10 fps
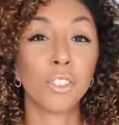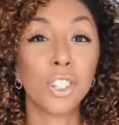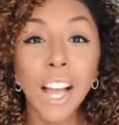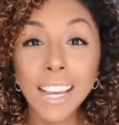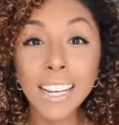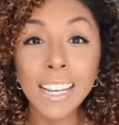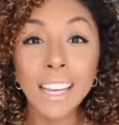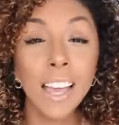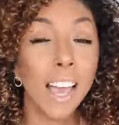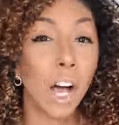
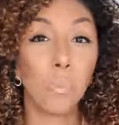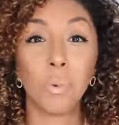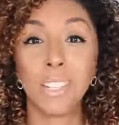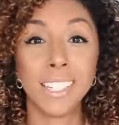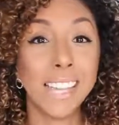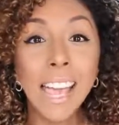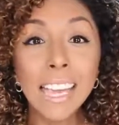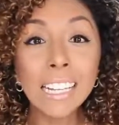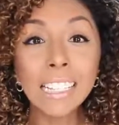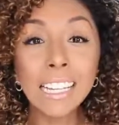shiny, help with
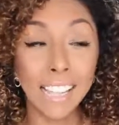detangling.